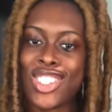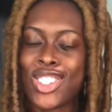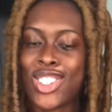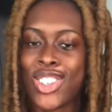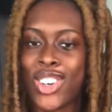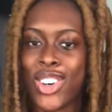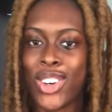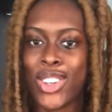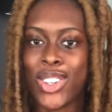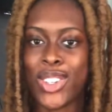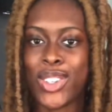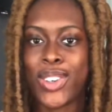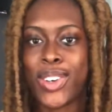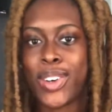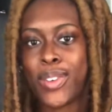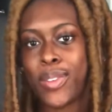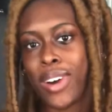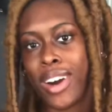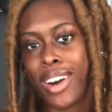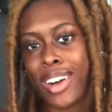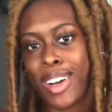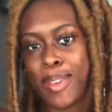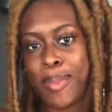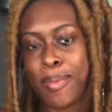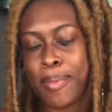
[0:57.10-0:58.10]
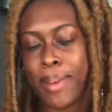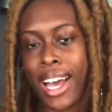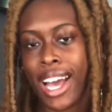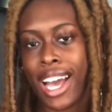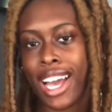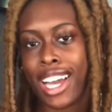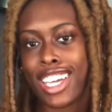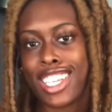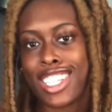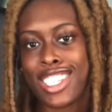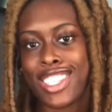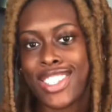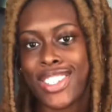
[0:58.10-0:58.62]
Kolu and welcome back
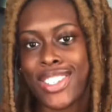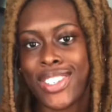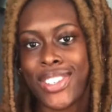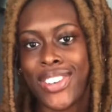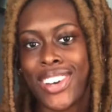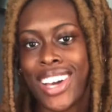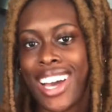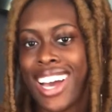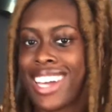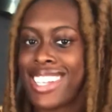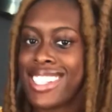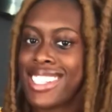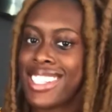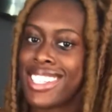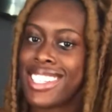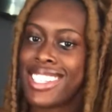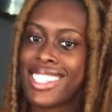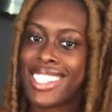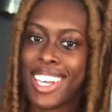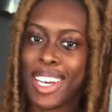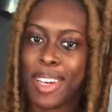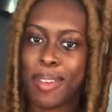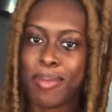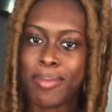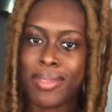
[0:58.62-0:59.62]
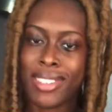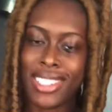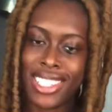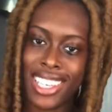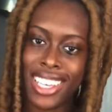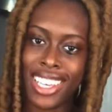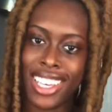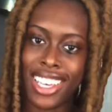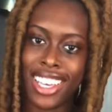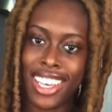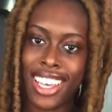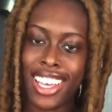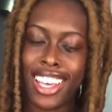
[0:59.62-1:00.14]
to Essence
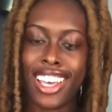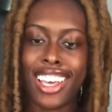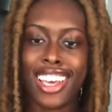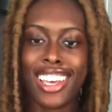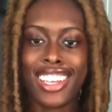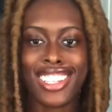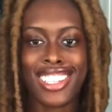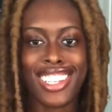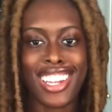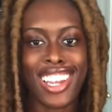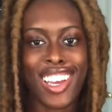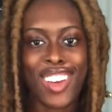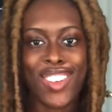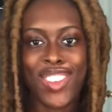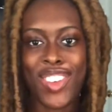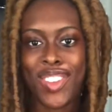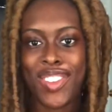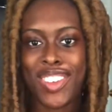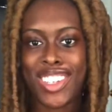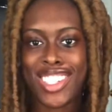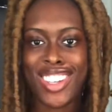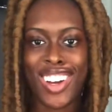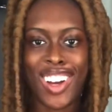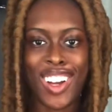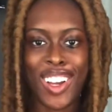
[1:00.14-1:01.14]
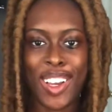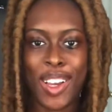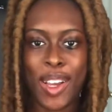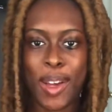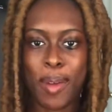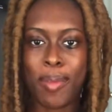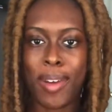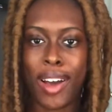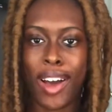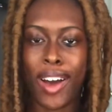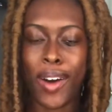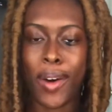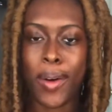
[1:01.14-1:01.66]
MD. Today I'm going to be talking
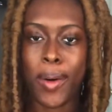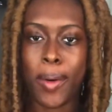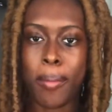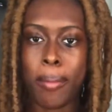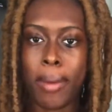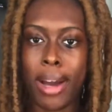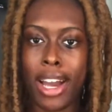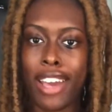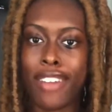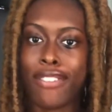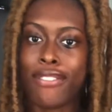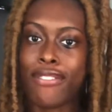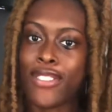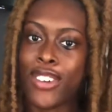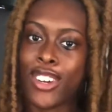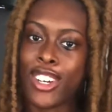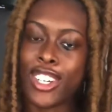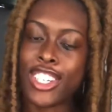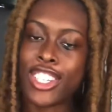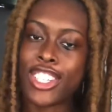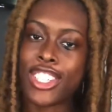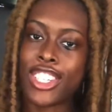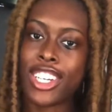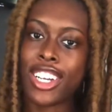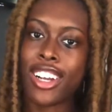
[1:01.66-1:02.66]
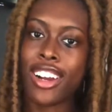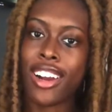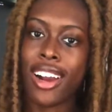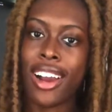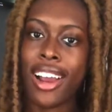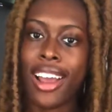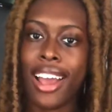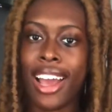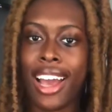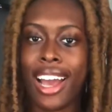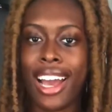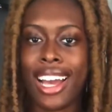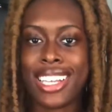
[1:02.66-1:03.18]
about my first year
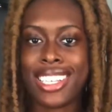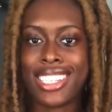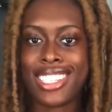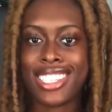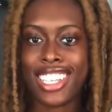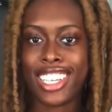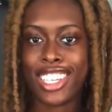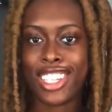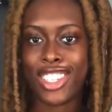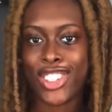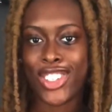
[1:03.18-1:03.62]
at St.